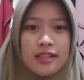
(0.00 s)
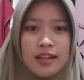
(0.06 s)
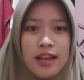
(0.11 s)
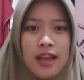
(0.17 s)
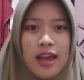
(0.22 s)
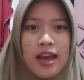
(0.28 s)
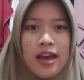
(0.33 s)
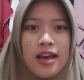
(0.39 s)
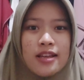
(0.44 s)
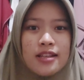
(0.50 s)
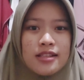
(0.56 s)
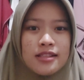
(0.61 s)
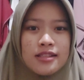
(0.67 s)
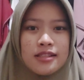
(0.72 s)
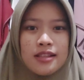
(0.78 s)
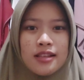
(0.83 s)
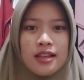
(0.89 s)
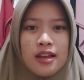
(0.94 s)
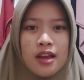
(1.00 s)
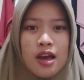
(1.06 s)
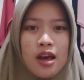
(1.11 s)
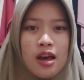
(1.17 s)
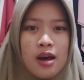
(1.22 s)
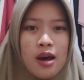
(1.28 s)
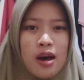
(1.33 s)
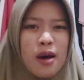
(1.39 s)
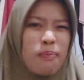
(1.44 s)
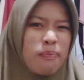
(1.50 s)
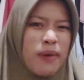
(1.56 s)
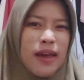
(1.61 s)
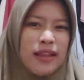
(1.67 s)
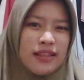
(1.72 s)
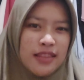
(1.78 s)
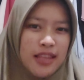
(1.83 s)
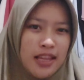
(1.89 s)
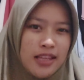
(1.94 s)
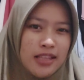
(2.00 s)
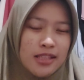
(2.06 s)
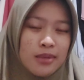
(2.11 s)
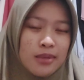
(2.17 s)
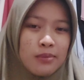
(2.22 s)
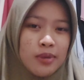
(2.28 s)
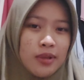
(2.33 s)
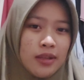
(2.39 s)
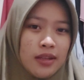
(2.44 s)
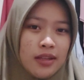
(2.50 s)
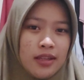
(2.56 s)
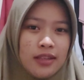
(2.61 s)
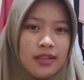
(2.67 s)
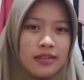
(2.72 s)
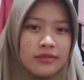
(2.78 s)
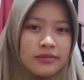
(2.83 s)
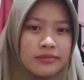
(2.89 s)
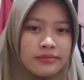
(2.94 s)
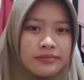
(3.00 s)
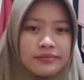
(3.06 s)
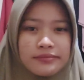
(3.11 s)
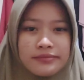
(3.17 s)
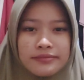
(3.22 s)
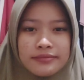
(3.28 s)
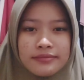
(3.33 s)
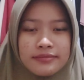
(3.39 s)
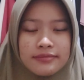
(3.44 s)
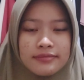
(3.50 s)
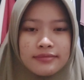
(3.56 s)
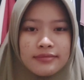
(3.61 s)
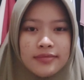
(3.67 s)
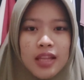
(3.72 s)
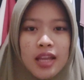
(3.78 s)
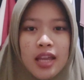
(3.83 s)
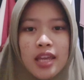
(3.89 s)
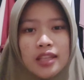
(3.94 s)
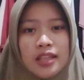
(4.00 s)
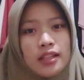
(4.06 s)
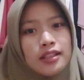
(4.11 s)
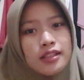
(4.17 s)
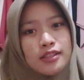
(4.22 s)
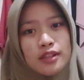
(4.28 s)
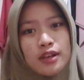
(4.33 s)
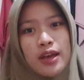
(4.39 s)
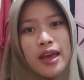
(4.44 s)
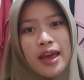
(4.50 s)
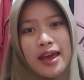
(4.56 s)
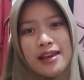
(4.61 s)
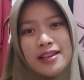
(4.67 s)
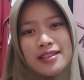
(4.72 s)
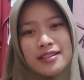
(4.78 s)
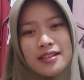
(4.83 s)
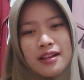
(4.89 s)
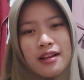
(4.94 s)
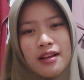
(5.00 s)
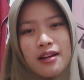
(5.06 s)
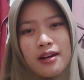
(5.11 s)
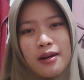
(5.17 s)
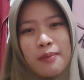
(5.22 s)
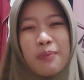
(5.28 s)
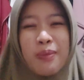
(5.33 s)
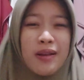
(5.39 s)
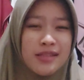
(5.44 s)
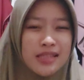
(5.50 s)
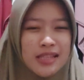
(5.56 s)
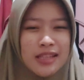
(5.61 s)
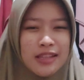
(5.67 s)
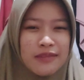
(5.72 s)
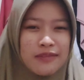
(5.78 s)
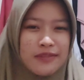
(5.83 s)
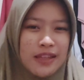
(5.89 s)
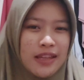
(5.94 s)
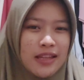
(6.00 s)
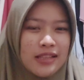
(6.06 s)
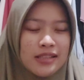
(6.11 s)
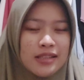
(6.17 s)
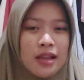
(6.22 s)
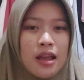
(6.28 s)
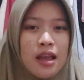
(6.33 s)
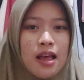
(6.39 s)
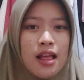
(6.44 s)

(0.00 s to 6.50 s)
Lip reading: has a bad things, but it also has a positive things.